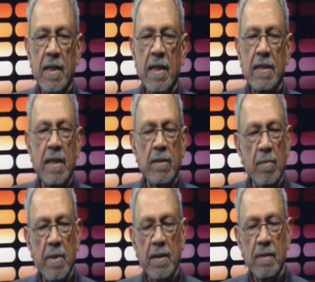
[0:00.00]
a
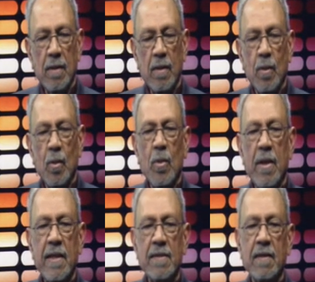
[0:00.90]
gentleman who
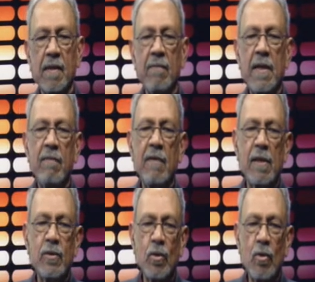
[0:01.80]
is a very well
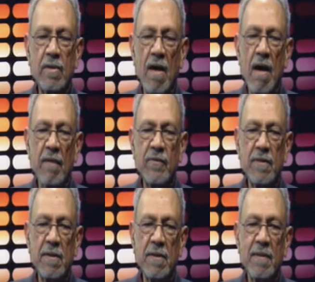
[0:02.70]
sought
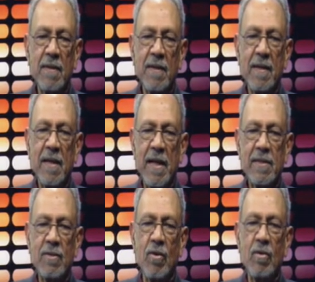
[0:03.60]
after
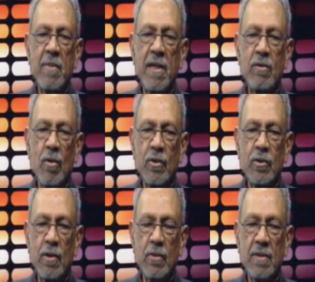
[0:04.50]
guest on many talk
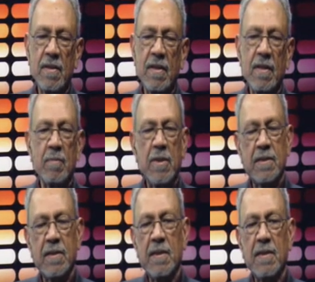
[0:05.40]
shows,
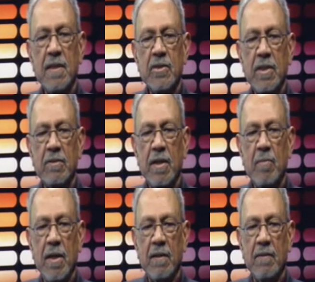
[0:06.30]
Mr. Nashit Rahman.